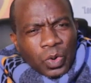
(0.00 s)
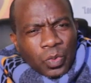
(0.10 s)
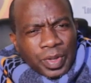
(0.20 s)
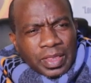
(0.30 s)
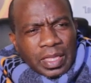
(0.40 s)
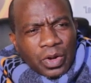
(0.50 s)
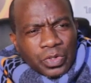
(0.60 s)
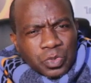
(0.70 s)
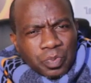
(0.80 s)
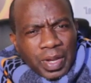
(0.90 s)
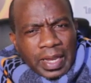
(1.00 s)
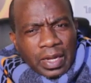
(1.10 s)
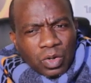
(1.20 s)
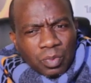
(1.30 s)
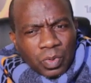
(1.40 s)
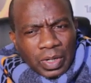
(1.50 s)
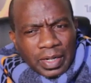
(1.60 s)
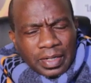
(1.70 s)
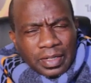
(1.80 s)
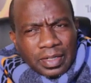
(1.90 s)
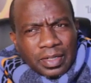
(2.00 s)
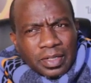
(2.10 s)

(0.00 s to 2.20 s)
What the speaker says: without paying lobola.